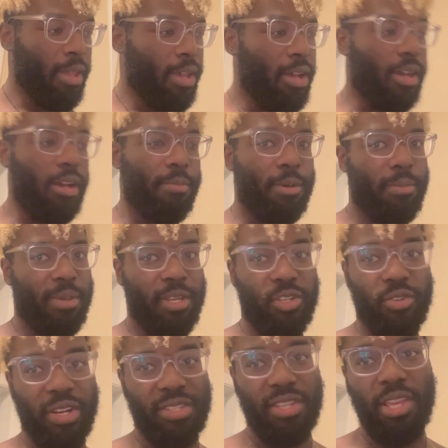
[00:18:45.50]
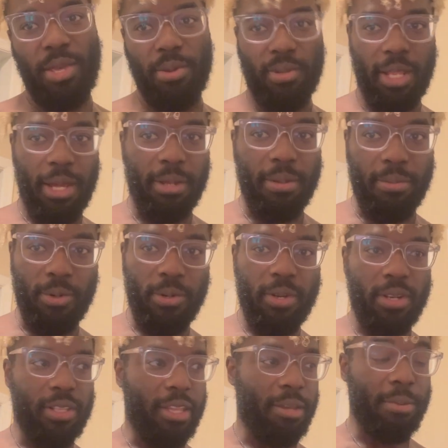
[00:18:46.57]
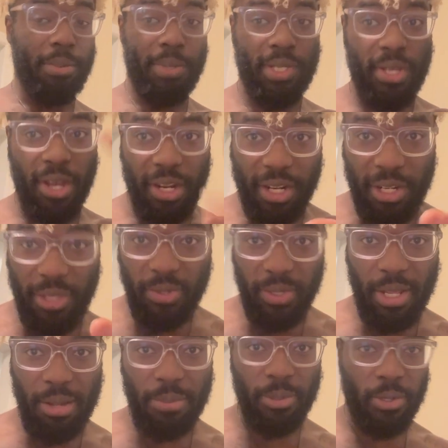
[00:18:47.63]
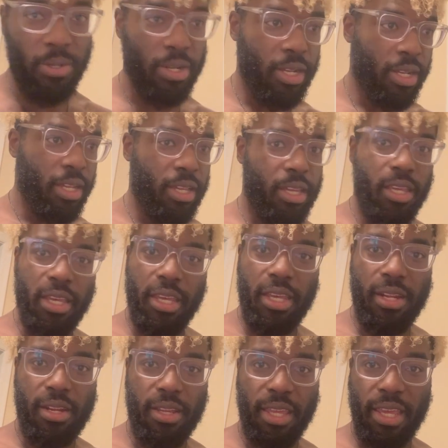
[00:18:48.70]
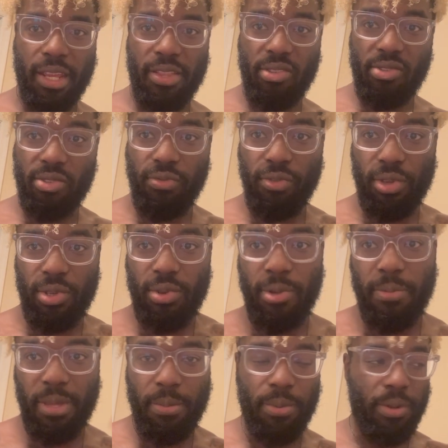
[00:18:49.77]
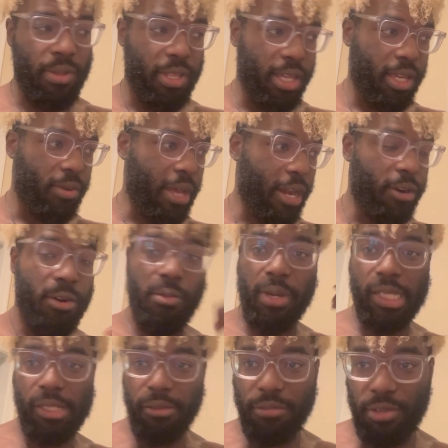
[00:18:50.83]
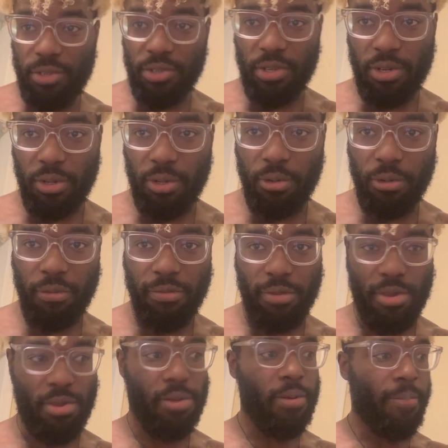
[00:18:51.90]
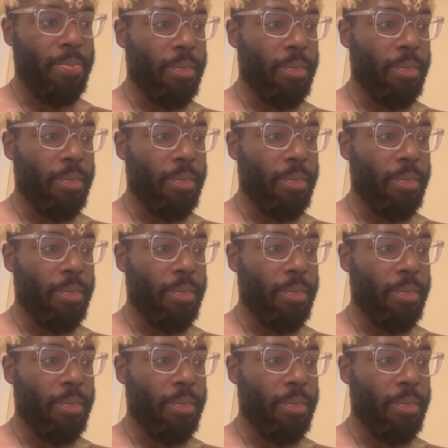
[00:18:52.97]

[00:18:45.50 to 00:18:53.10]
I'm going to be addressing you a lot more. Like I'm going to be talking to you a lot more. And again, this is for you to be able to like, I don't know what the future is going to hold for you.